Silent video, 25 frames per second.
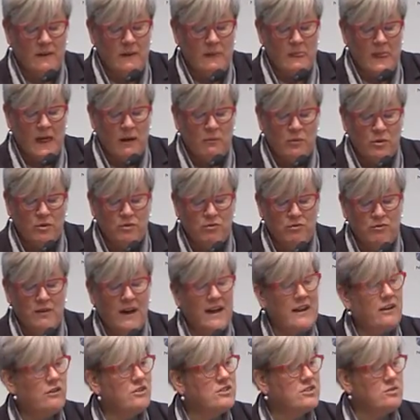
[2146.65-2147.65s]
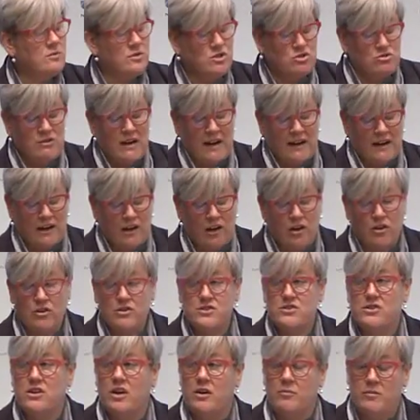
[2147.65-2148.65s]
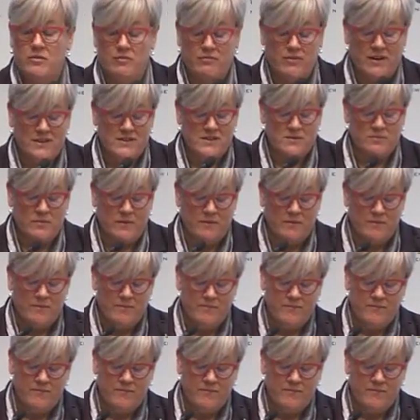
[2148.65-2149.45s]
and will fail to attract long-term investment.